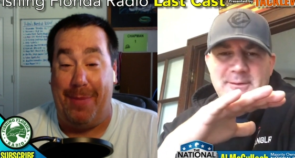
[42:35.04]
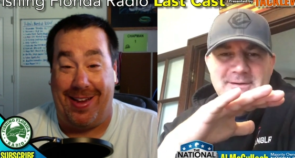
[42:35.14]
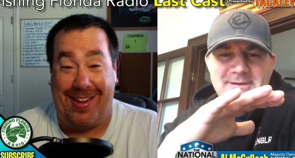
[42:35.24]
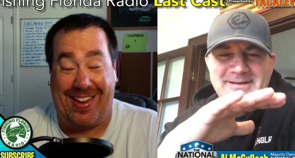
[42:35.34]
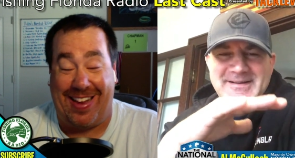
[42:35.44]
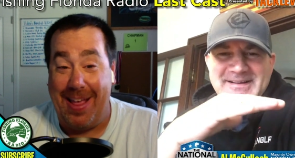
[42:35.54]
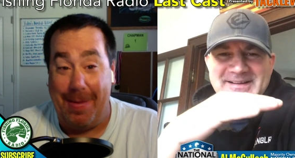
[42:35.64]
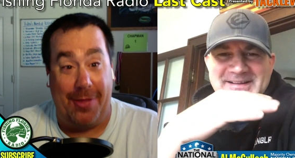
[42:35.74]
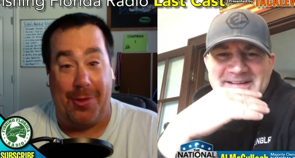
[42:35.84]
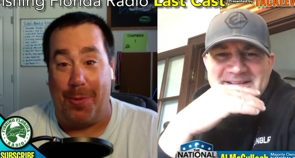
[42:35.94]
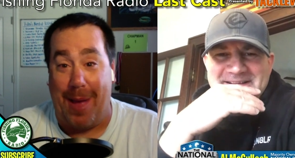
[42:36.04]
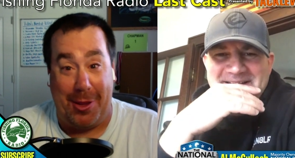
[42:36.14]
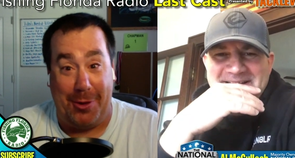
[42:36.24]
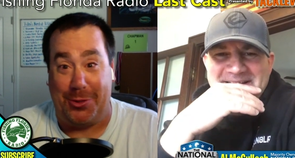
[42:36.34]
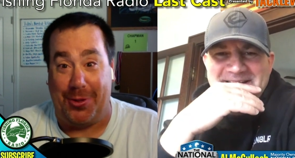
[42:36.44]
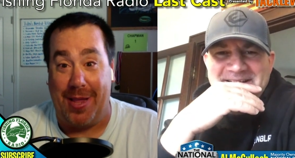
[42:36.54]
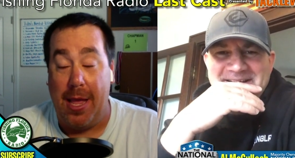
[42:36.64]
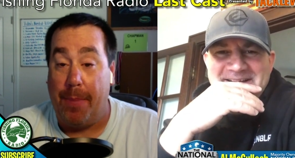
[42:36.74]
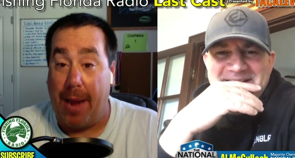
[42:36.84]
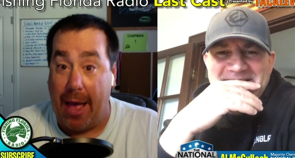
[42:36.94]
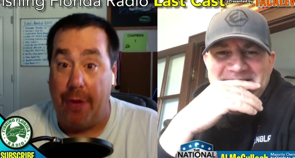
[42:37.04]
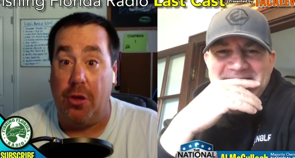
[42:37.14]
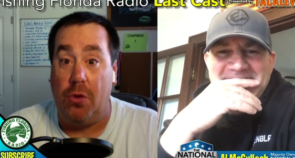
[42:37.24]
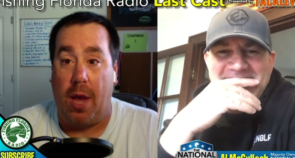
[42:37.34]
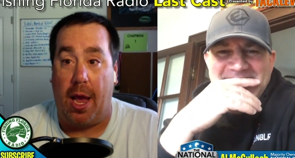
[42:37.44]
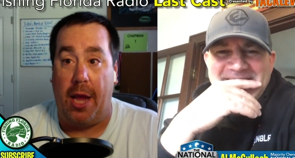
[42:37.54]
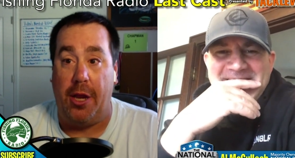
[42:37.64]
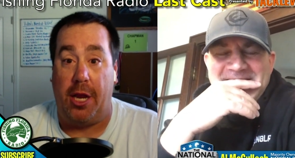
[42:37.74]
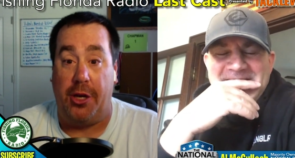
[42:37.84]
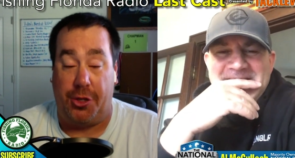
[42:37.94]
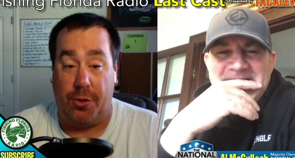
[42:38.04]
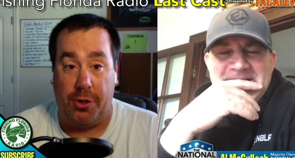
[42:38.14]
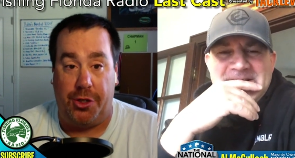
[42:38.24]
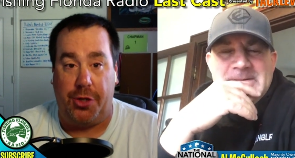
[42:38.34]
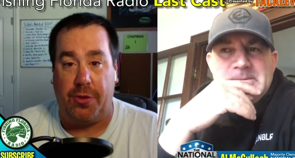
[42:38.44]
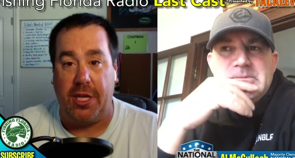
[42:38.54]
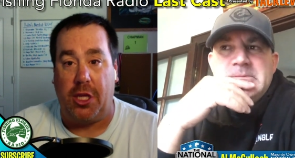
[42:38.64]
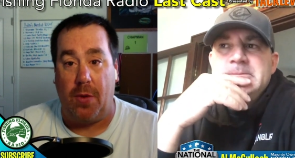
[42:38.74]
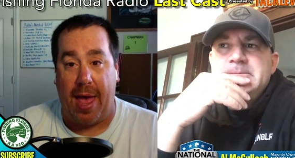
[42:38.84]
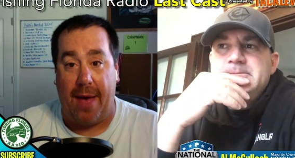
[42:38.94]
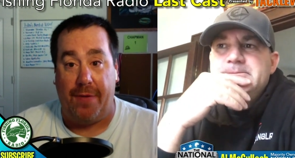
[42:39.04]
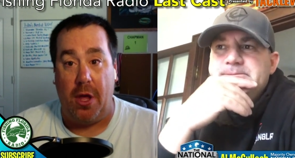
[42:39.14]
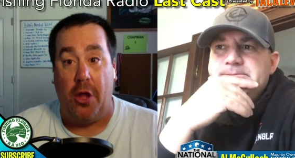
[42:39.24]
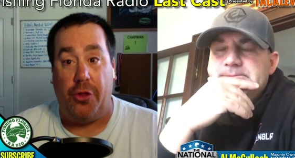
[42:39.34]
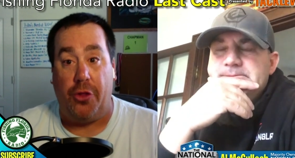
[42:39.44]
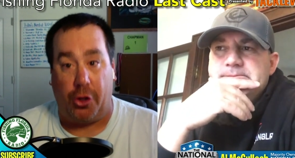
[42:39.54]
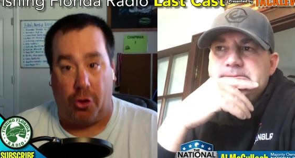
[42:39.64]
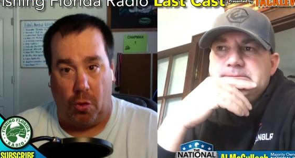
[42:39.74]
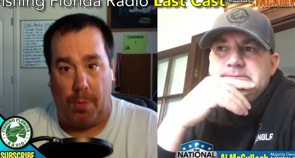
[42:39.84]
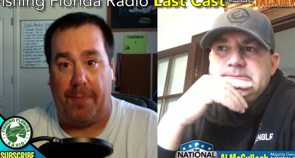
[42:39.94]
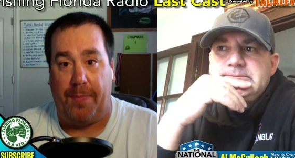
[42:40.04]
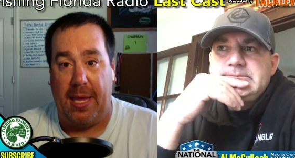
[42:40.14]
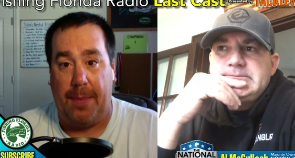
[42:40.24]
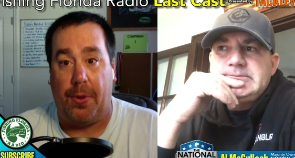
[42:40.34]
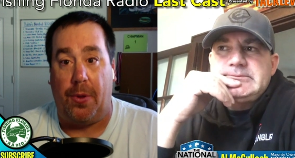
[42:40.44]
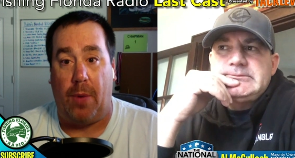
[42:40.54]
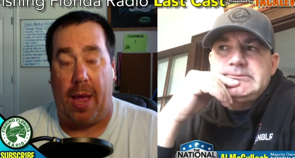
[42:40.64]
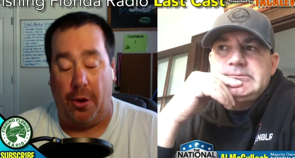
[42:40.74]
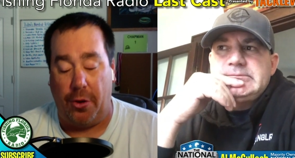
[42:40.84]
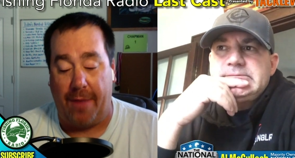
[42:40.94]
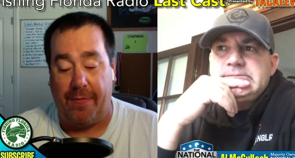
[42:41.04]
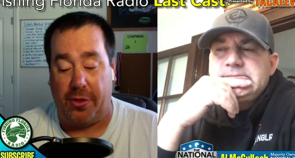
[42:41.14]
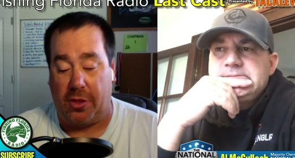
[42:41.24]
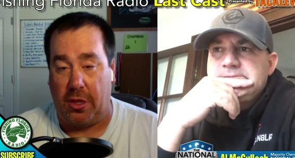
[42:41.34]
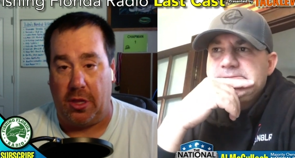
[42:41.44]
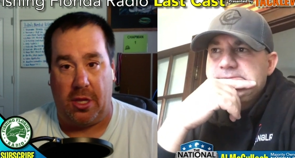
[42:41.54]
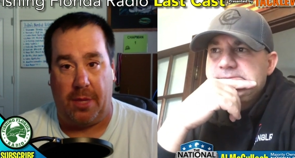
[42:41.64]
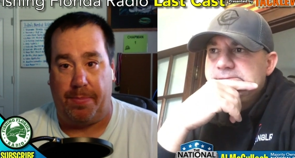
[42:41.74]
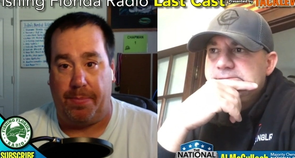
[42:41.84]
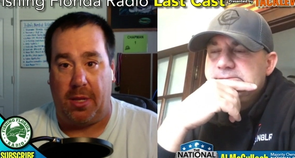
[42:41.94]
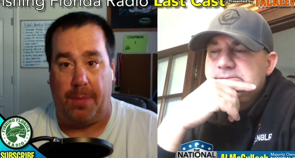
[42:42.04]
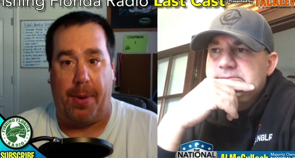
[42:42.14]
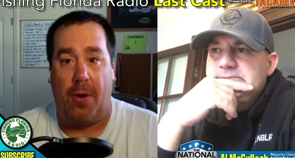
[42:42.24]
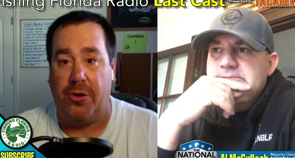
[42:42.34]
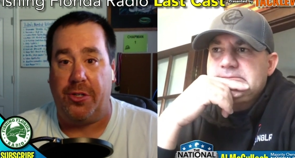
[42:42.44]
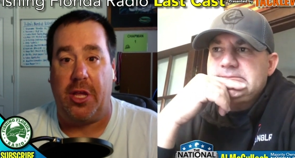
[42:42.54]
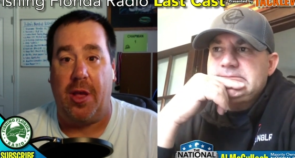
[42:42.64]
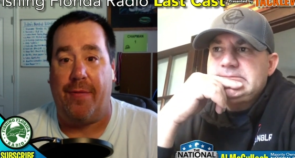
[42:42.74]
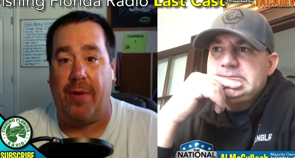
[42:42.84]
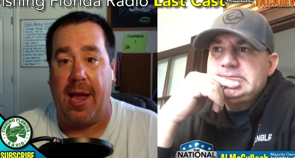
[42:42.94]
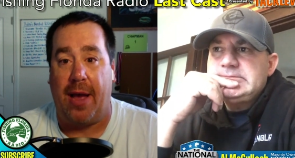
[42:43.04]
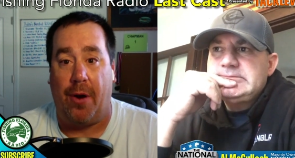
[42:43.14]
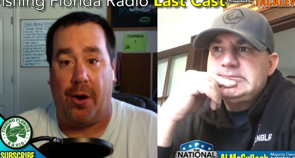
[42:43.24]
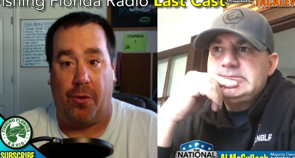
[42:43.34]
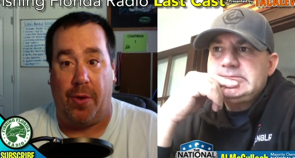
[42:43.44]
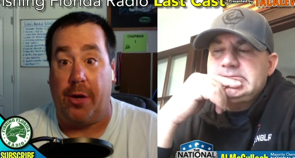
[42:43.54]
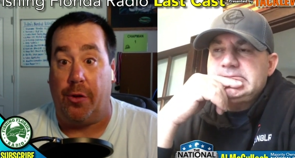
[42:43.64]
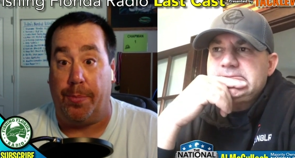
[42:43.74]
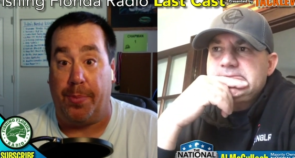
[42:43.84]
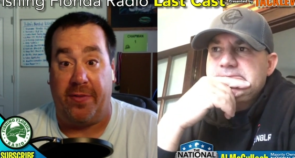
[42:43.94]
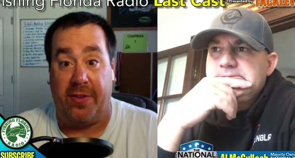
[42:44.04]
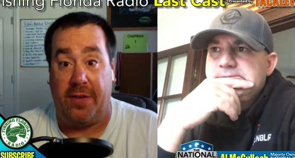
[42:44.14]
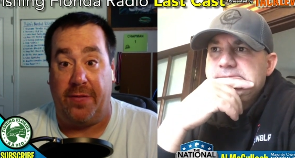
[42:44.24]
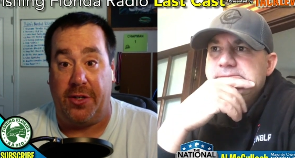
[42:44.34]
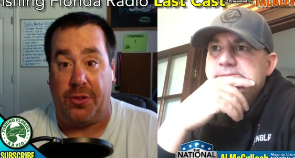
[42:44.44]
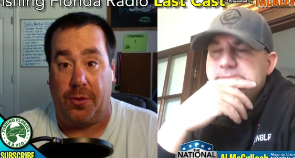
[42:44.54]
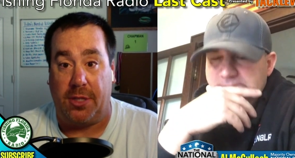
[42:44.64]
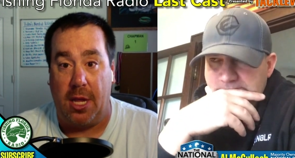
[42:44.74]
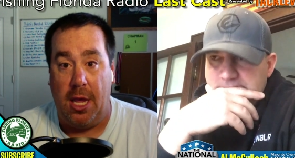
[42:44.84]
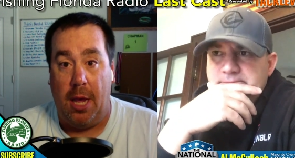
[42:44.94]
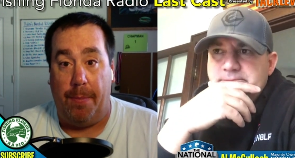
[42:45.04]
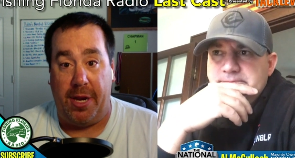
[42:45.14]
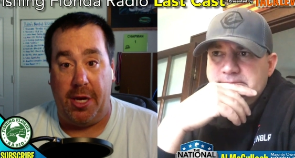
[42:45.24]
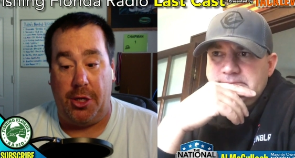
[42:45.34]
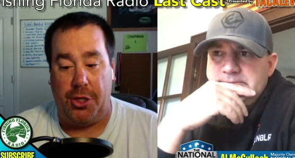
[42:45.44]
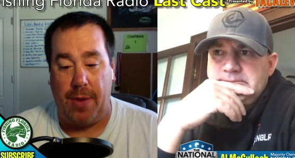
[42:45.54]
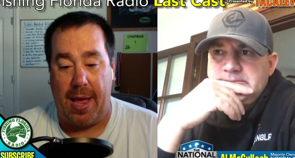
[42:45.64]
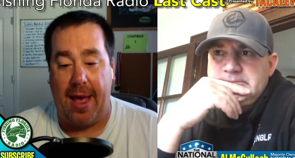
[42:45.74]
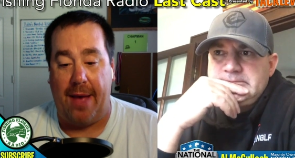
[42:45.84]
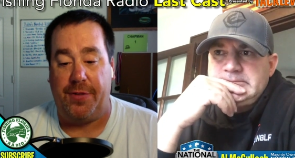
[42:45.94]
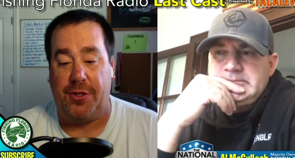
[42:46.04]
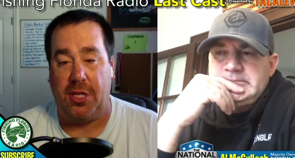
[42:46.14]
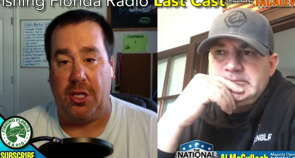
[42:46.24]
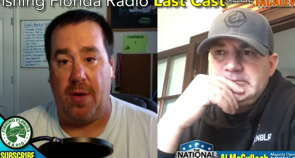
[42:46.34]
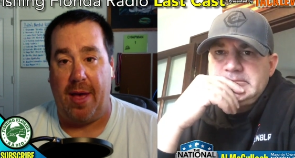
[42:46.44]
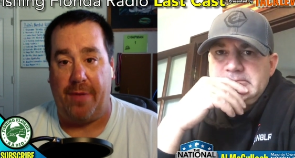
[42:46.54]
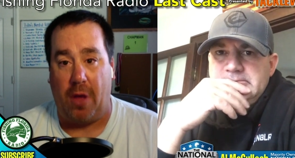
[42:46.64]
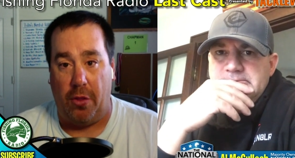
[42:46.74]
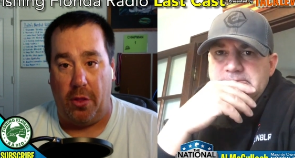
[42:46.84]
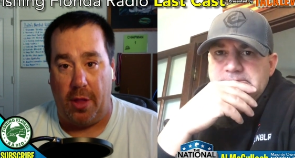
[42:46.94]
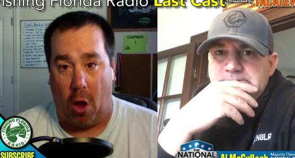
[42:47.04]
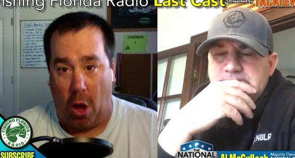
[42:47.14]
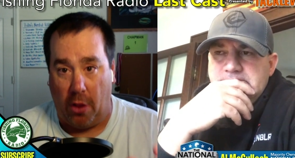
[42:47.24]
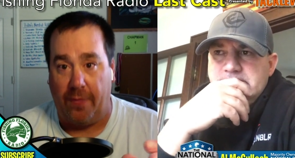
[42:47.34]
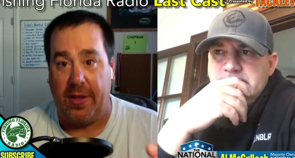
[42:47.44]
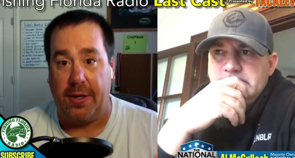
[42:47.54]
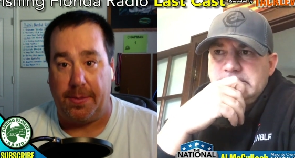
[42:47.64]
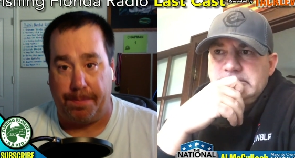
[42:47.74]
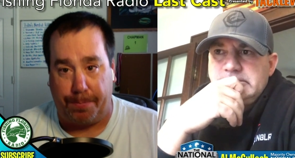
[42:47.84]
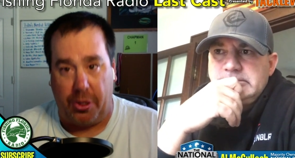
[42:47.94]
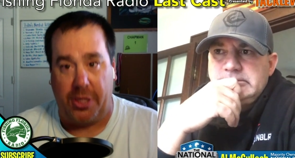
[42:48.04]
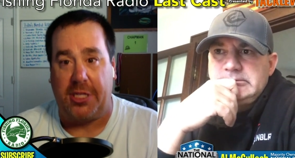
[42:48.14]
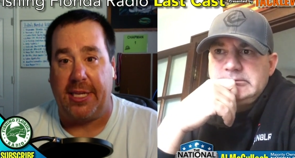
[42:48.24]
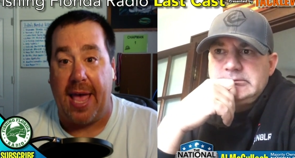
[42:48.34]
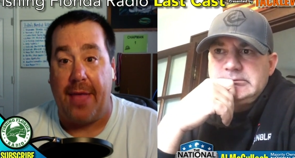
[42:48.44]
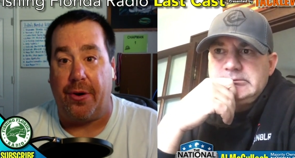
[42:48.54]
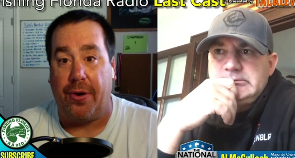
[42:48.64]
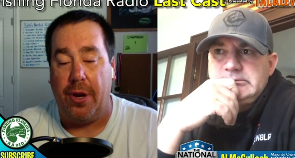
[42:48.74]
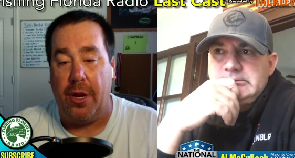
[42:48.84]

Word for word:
Speaker 1: mean either am I usually. But how do you do you do you think you have the group of people I know you have a, the the partners that you have right now are a great group of individuals. But do you have do you think you have all of it put together